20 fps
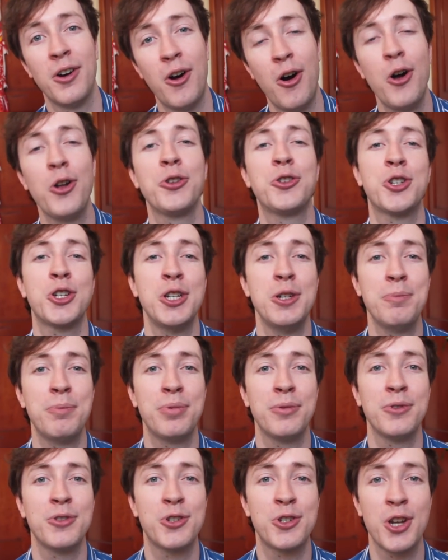all cheap
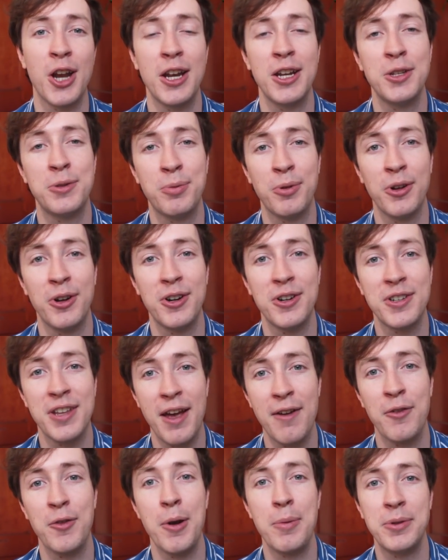Chinese printers
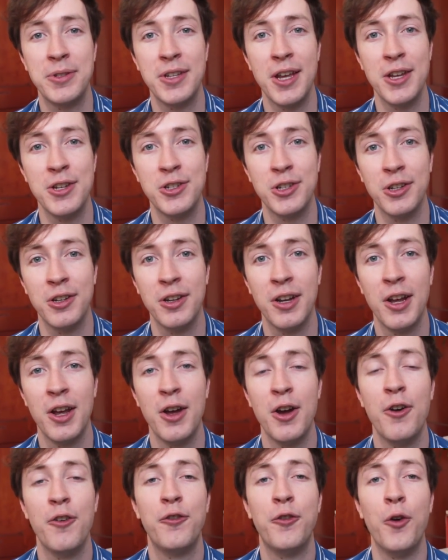have a reputation
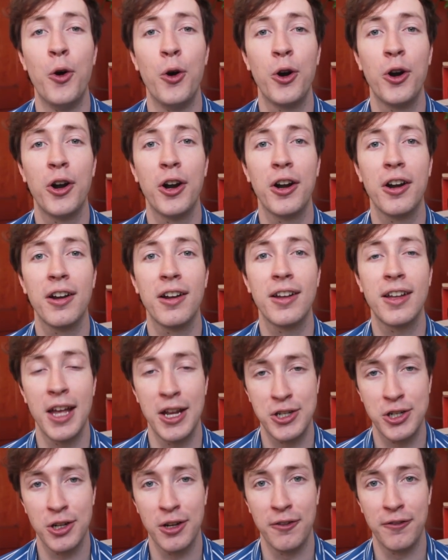for
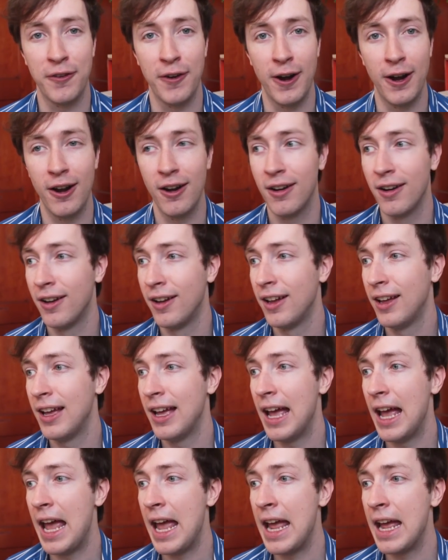catching on fire.
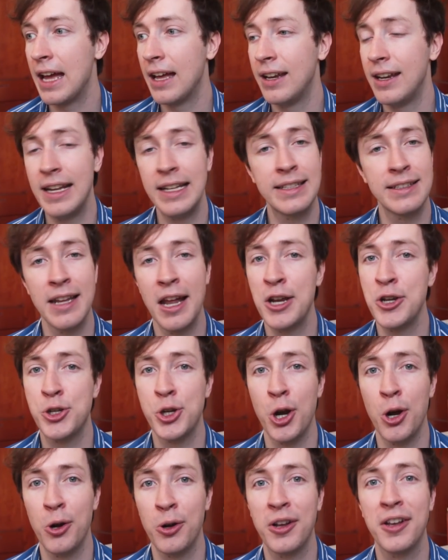And it's not a
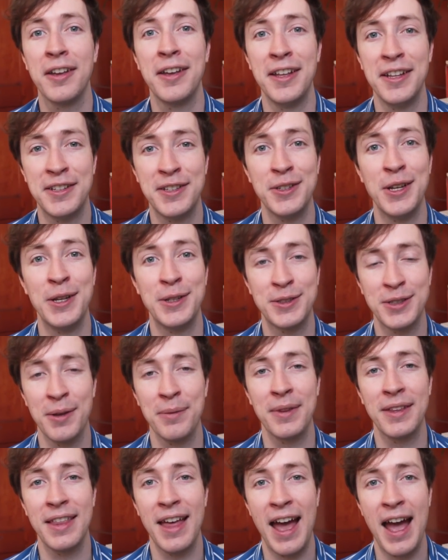joke, it's, it's
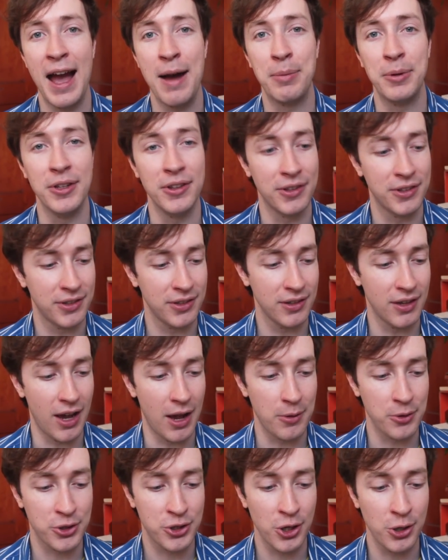something that happens.
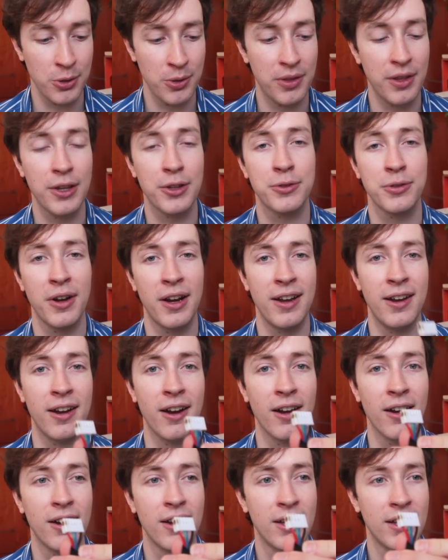I will show you this right
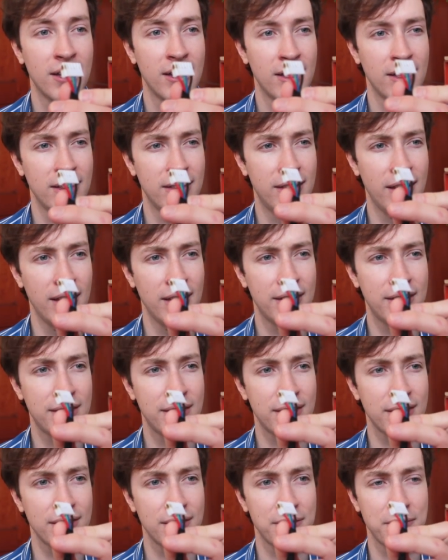here.
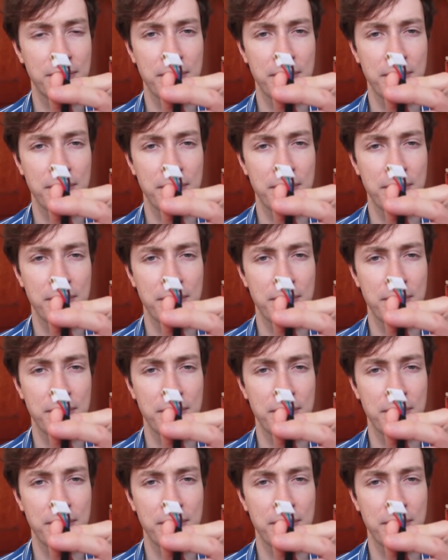This